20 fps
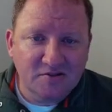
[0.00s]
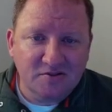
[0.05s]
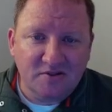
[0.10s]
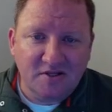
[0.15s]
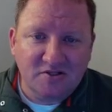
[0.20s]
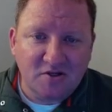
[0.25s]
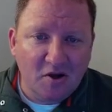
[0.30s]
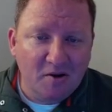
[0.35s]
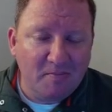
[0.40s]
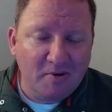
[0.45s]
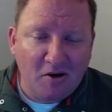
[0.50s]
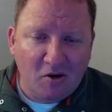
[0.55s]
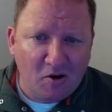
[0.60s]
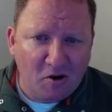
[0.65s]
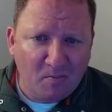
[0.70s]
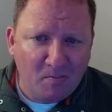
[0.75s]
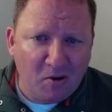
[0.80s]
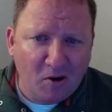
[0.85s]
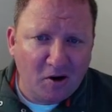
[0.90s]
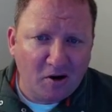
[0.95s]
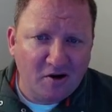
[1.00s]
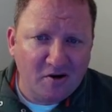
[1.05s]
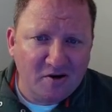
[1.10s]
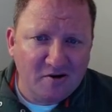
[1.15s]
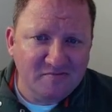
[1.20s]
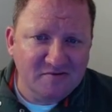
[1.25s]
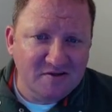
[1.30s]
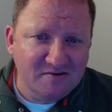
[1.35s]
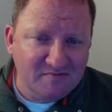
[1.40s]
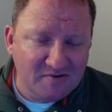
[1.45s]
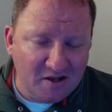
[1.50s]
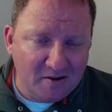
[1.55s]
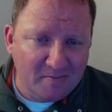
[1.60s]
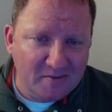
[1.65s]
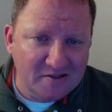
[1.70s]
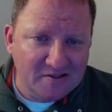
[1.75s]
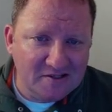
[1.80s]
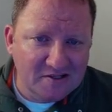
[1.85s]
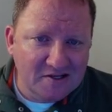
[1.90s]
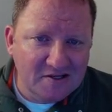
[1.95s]
So that's all part of the
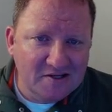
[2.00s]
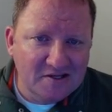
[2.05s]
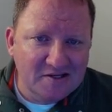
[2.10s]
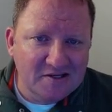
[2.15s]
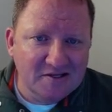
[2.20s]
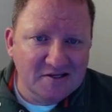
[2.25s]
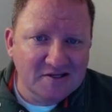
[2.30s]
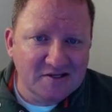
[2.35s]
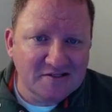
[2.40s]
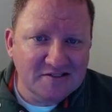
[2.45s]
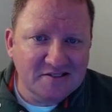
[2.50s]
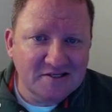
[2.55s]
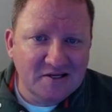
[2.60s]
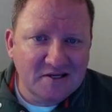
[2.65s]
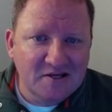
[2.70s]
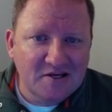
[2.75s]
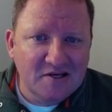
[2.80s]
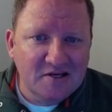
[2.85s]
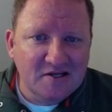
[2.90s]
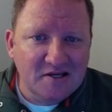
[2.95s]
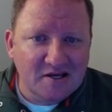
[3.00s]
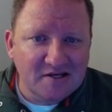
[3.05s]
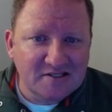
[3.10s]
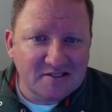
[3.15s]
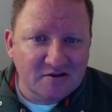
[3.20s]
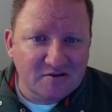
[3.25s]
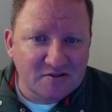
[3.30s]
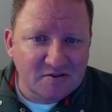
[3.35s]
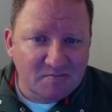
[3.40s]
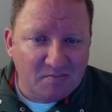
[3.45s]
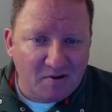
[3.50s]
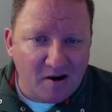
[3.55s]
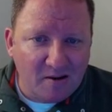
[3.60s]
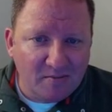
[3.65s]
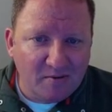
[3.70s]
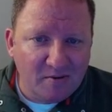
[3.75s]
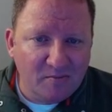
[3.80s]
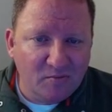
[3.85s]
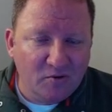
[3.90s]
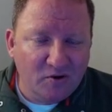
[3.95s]
develop is, yes, there's a
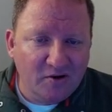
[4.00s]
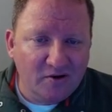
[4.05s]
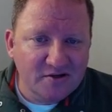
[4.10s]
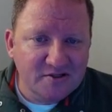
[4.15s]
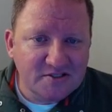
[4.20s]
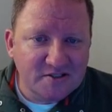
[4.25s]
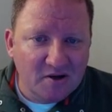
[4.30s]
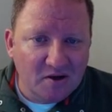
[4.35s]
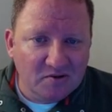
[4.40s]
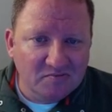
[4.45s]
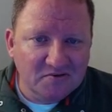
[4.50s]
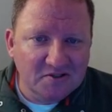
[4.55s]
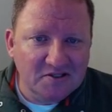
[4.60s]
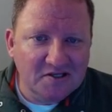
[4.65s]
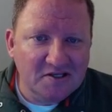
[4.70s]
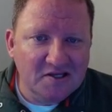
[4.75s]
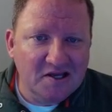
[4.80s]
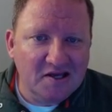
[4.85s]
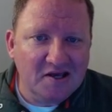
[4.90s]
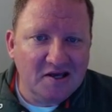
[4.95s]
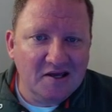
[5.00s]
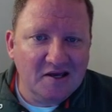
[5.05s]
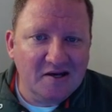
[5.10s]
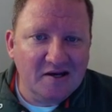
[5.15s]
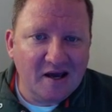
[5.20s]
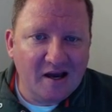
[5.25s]
problem, we're going to solve it, and